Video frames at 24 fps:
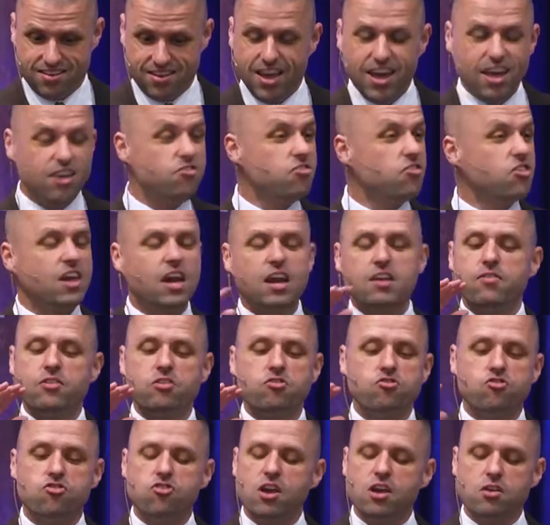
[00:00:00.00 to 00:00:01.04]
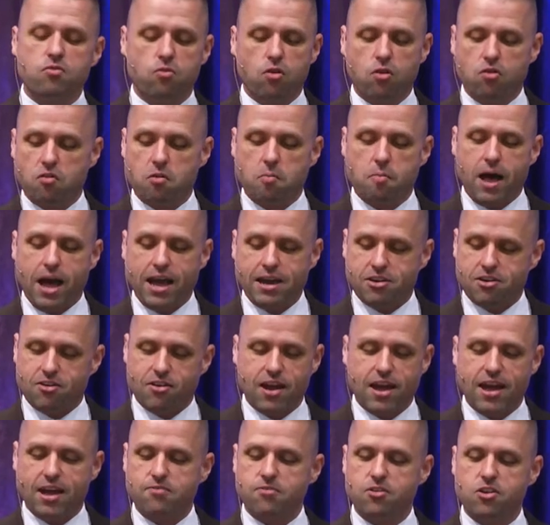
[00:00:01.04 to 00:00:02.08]
It's just kind of a general reminder.
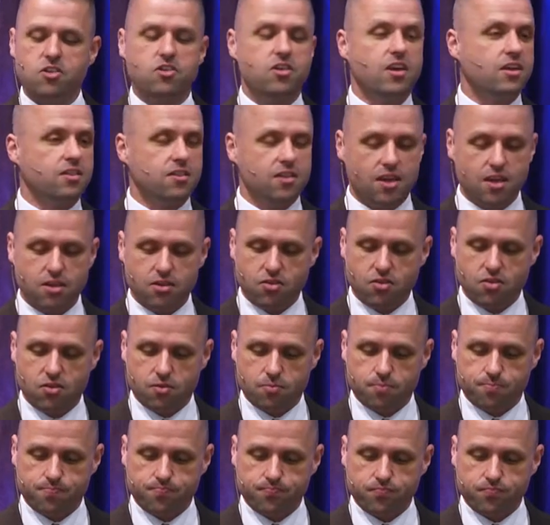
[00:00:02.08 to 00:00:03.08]
Every sickness,